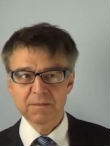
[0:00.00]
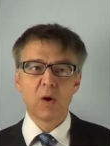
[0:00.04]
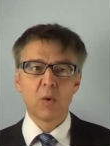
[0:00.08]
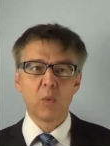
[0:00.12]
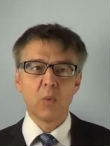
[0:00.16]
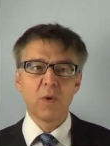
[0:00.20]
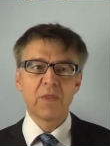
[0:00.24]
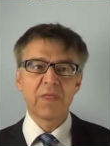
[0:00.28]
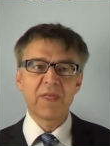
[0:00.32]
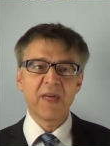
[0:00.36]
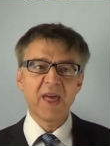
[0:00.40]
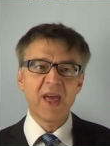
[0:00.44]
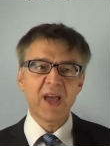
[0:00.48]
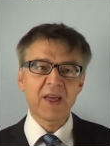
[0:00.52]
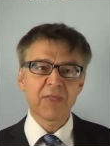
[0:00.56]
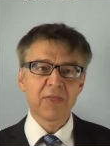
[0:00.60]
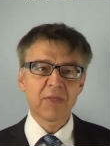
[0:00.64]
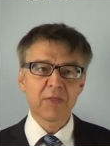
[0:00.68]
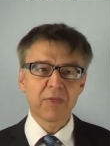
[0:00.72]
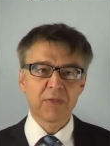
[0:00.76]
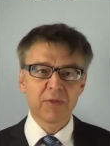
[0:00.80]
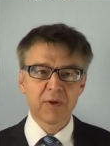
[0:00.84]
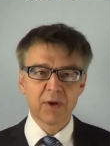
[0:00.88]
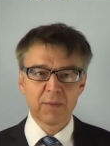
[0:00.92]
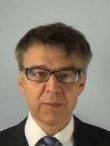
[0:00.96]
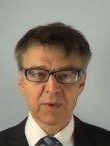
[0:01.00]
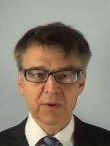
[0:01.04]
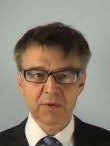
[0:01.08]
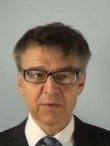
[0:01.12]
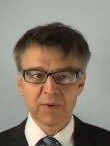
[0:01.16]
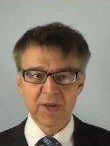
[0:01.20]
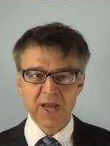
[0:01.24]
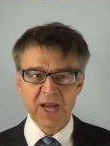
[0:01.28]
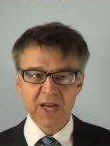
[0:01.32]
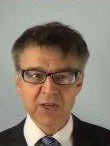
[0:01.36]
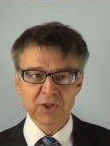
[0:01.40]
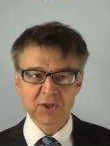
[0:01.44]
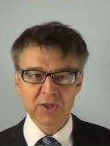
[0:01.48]
With exothermic
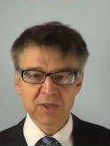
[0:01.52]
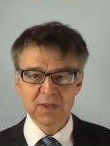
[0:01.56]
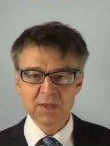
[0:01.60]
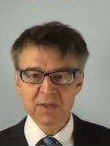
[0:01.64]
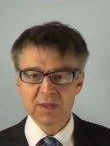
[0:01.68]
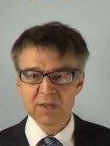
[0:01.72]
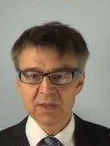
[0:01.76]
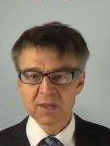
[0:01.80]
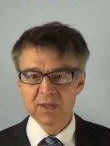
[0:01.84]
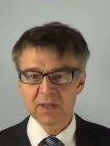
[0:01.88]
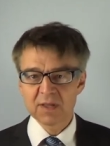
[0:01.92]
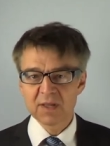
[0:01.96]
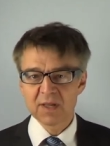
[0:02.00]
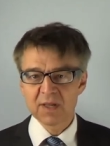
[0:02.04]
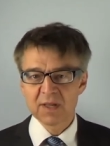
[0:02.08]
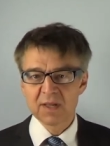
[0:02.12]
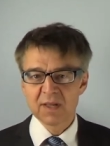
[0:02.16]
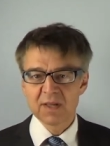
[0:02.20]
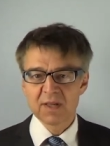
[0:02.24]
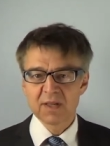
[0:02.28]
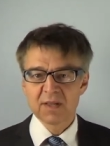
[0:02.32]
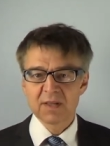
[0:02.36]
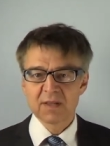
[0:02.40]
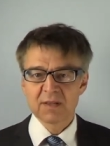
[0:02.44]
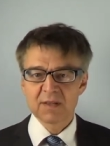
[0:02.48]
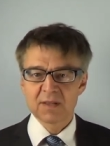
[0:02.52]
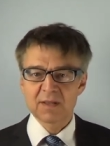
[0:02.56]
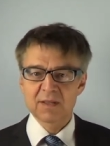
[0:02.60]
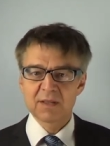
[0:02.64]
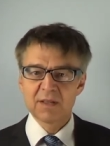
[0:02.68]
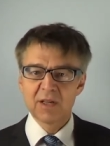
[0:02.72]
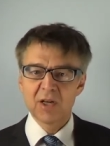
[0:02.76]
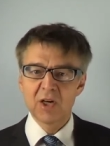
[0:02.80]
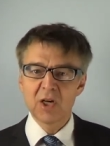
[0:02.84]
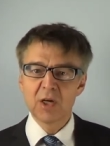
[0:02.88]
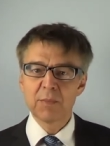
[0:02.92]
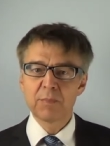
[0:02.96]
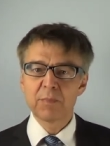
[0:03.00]
reaction, the
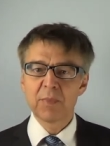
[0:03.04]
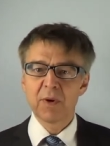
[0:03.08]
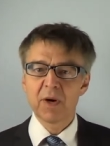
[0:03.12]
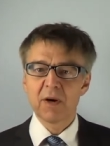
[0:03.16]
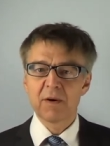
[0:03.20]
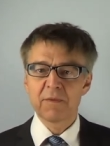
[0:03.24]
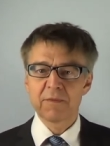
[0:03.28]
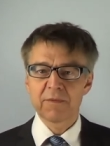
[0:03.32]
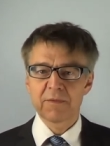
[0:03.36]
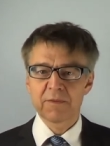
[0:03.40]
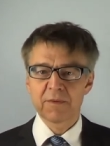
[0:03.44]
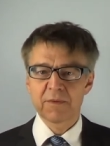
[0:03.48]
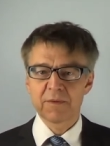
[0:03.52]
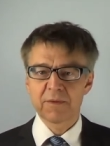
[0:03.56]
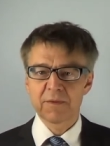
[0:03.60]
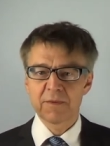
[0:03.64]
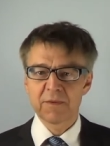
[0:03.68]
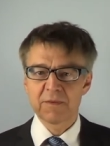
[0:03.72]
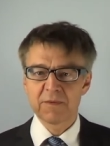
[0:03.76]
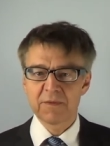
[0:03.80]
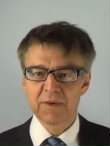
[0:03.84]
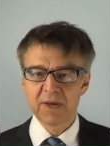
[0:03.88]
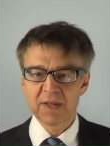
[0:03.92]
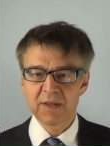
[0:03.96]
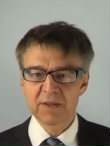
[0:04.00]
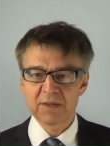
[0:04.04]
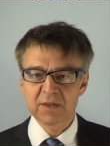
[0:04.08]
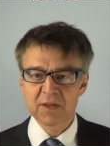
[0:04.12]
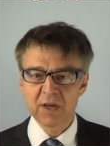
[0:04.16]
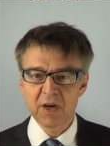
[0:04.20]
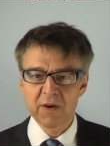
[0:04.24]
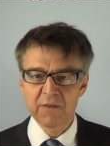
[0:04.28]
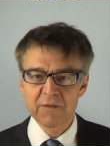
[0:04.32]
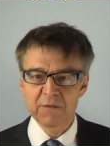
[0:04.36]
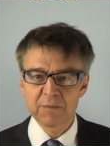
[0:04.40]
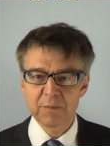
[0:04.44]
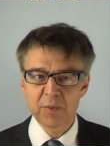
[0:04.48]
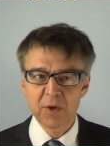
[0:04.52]
slope of Van 't
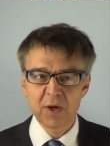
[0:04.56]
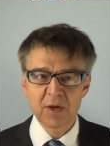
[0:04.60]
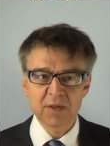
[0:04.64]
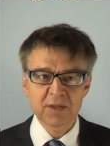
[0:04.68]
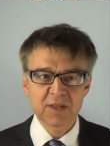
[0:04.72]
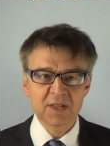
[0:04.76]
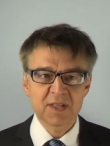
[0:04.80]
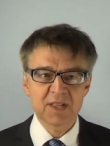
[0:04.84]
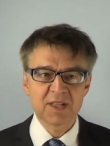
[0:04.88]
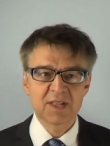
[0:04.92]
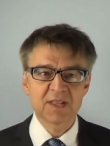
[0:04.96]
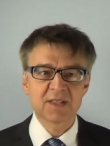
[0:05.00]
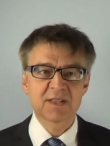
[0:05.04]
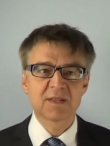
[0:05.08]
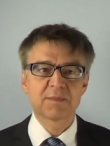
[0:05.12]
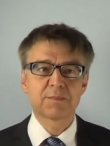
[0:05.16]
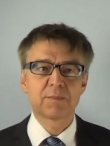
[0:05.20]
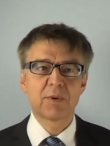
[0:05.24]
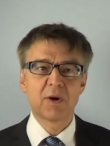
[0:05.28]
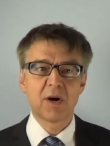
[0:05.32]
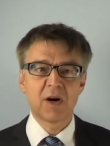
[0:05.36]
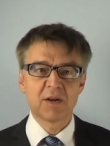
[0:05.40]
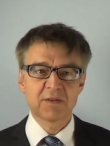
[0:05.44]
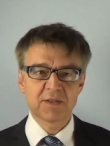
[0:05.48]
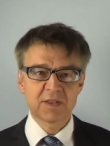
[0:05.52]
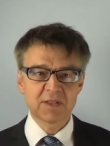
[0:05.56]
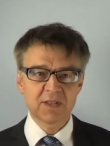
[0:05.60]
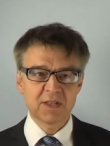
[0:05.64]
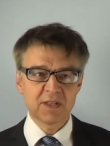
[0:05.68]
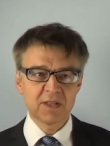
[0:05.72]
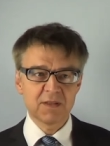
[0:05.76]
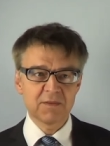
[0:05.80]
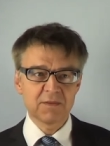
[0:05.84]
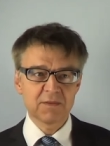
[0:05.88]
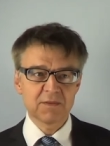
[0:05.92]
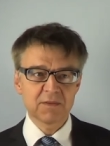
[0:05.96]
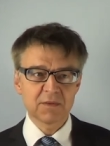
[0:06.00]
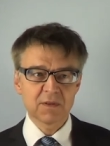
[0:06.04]
Hoff plot is
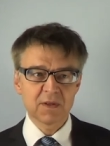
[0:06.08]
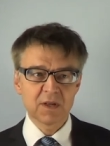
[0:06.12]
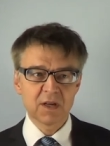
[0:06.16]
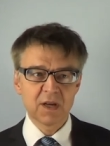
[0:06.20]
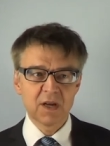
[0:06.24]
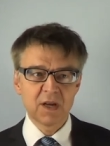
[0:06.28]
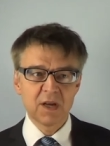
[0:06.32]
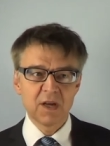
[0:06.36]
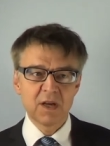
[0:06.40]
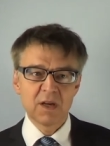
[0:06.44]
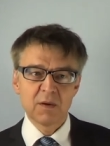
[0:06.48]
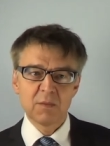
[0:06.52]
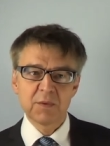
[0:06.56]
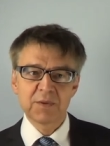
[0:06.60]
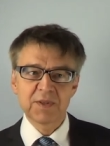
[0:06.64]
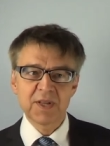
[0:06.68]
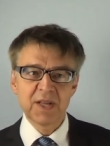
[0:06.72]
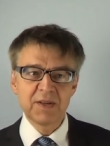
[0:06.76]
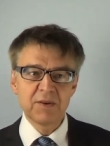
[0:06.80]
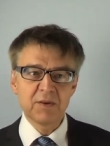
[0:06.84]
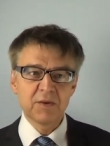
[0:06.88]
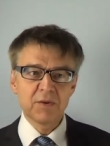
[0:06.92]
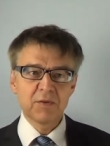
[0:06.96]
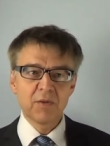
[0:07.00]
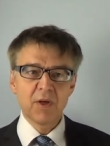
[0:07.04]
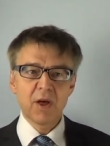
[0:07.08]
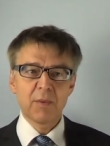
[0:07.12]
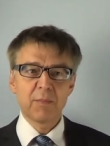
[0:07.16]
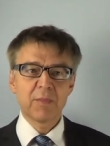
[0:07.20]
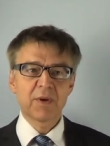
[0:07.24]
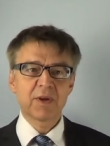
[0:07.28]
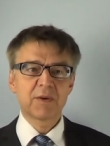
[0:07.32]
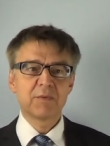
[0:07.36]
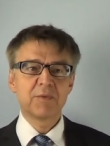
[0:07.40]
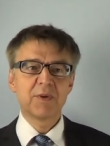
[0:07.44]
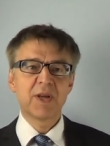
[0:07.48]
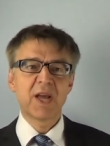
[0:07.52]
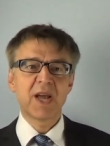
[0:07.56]
positive, with
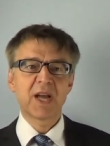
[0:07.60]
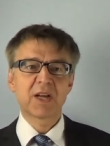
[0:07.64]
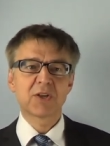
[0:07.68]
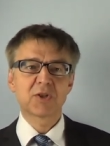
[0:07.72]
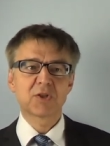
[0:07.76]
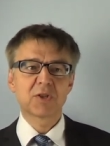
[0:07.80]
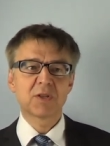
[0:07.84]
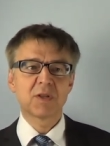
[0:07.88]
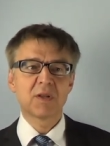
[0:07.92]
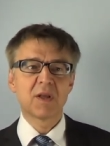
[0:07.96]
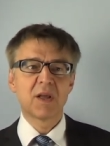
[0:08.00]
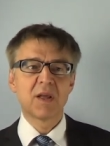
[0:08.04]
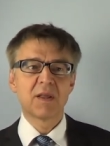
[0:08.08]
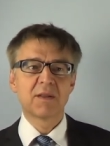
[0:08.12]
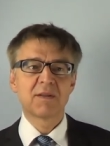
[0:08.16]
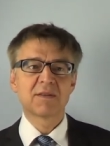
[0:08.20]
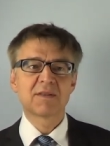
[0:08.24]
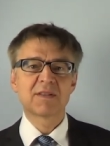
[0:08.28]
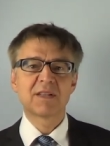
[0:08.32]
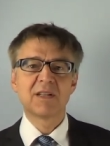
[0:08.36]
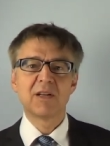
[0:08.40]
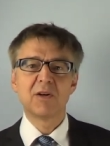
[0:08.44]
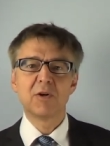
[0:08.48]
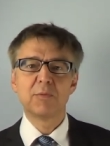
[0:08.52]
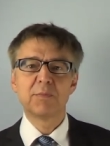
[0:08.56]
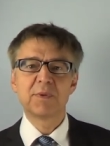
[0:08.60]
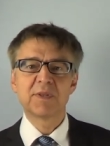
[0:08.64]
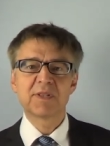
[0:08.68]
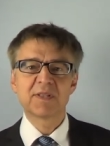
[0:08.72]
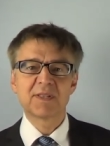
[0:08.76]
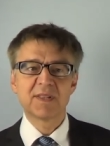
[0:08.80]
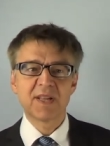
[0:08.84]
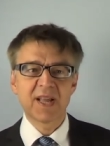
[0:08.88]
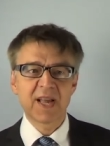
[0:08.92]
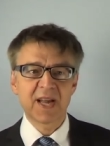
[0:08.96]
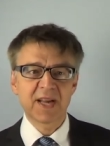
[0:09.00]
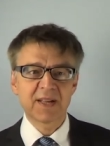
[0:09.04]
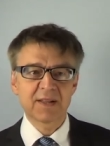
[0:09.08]
endothermic reaction the slope is
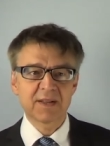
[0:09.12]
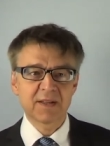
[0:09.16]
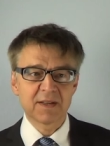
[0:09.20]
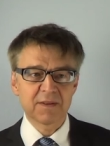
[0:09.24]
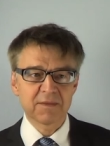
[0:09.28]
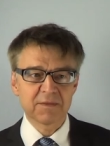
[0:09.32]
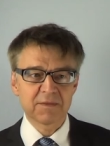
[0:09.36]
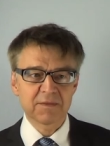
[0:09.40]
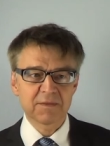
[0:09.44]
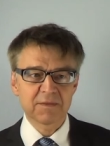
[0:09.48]
negative.